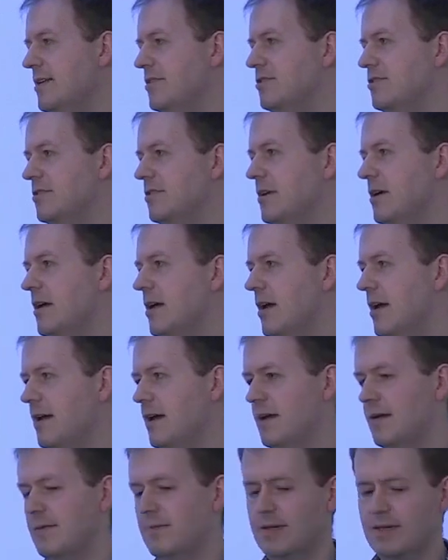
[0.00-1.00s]
edge?
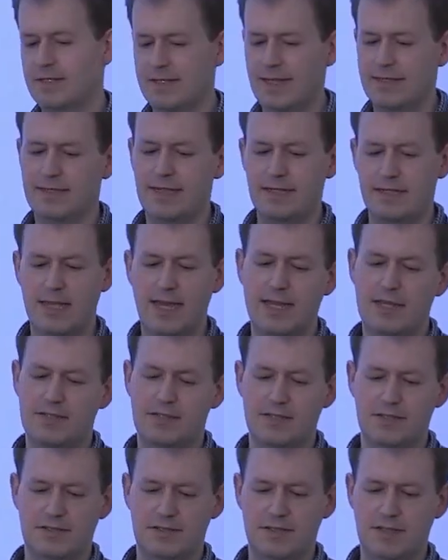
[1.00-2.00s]
Um, because that data
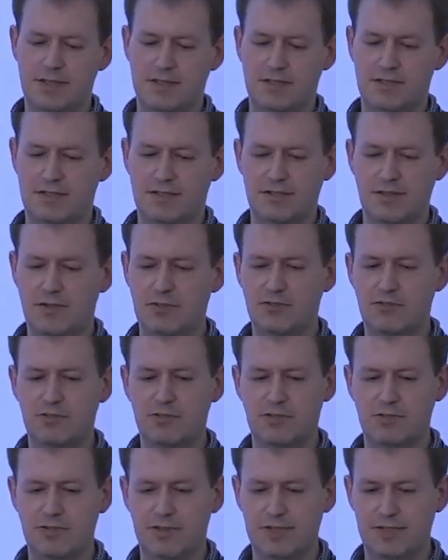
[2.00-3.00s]
edge is, is just so
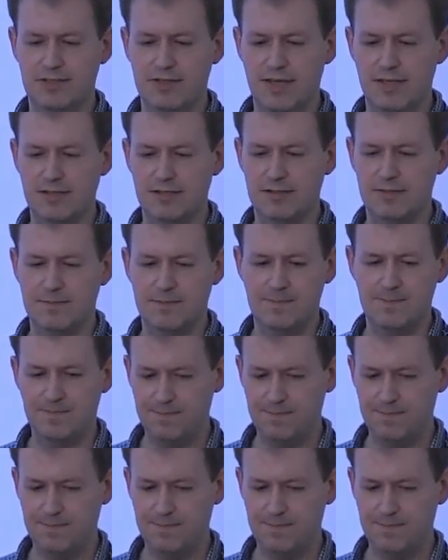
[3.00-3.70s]
crucial these days.